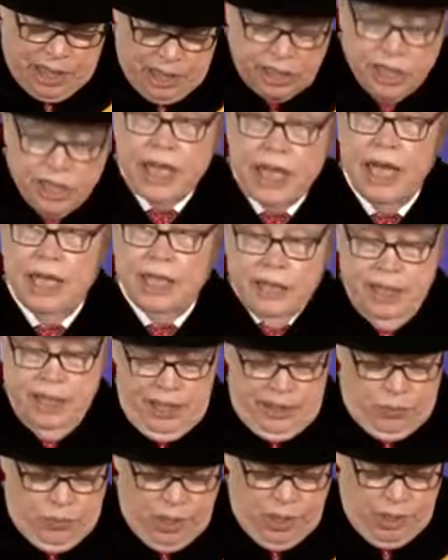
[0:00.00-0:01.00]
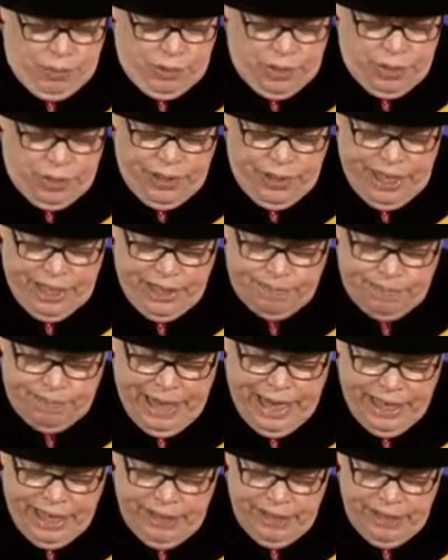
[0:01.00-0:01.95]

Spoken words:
Together, we will create a body of